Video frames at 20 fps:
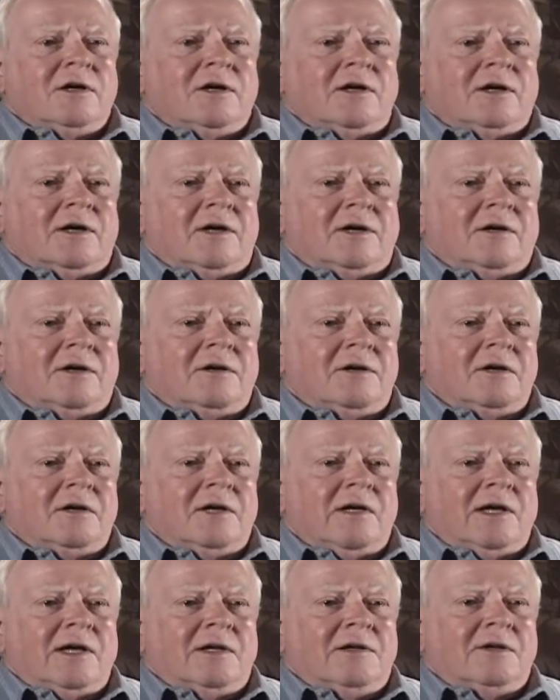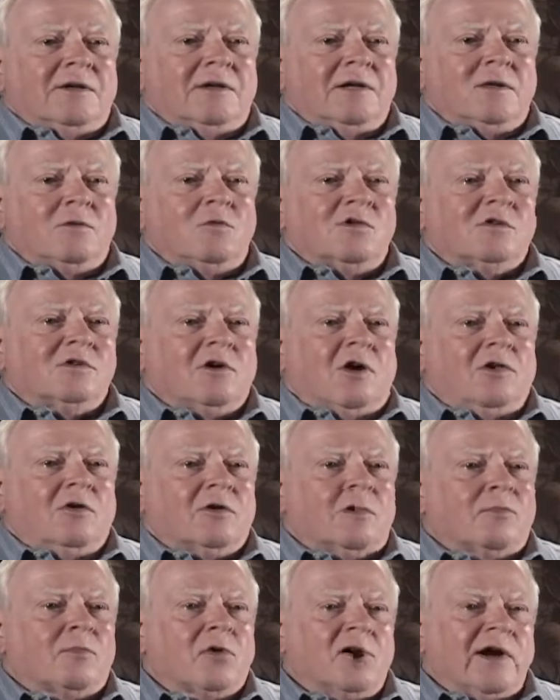Uh, and it was
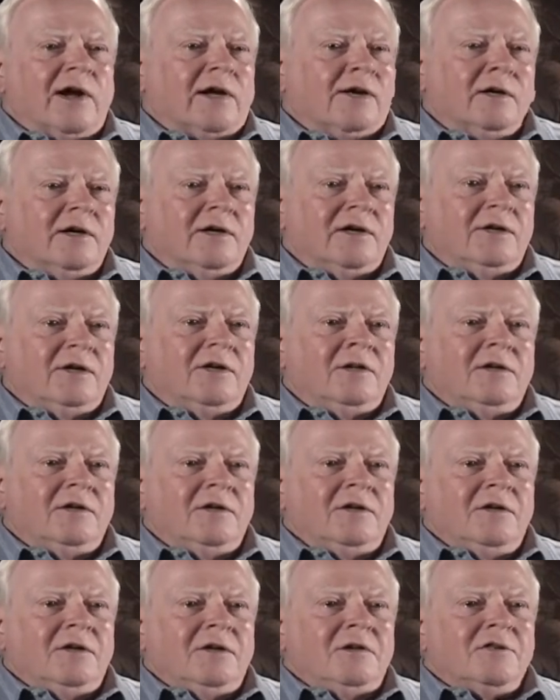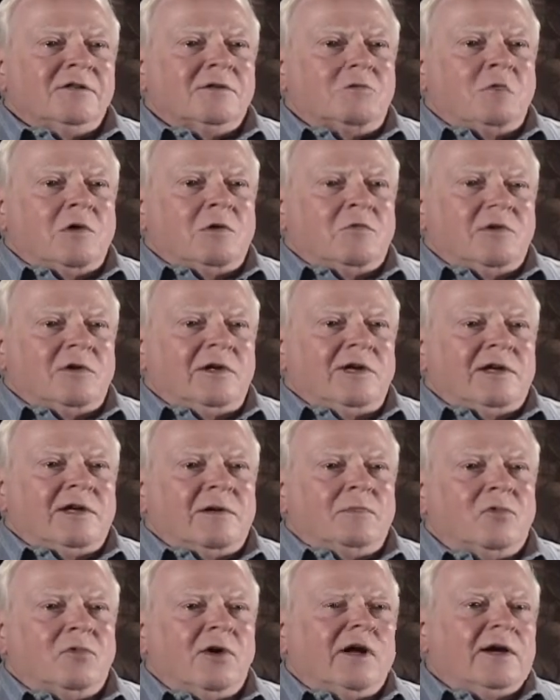called a brick. So we would get
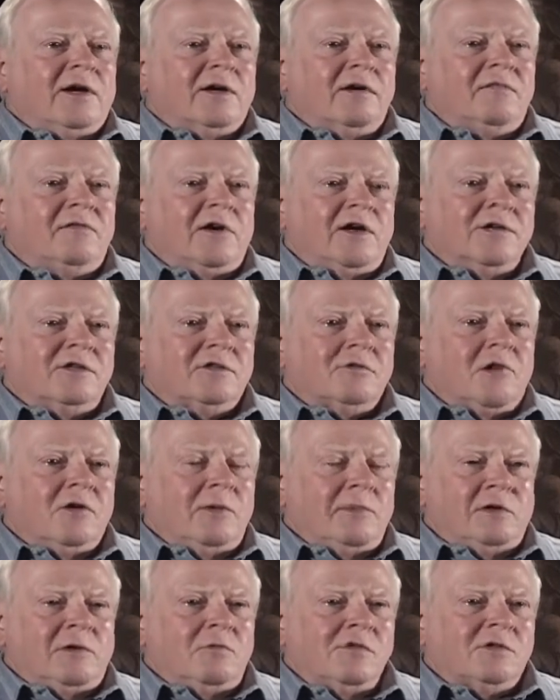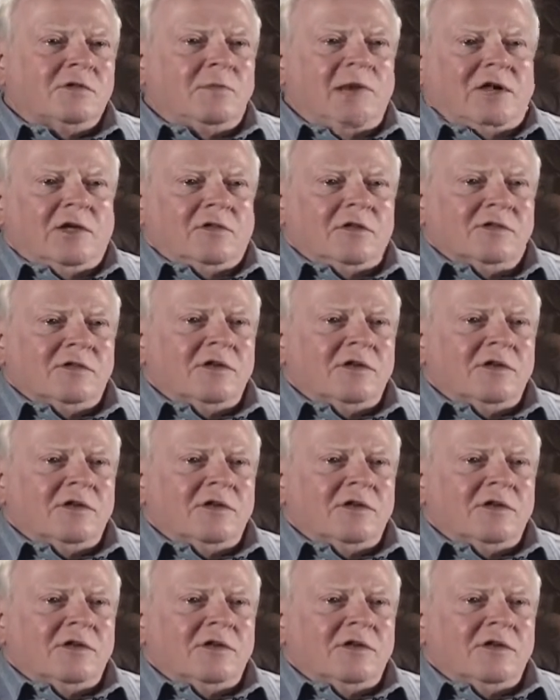a brick of ice cream. It was about the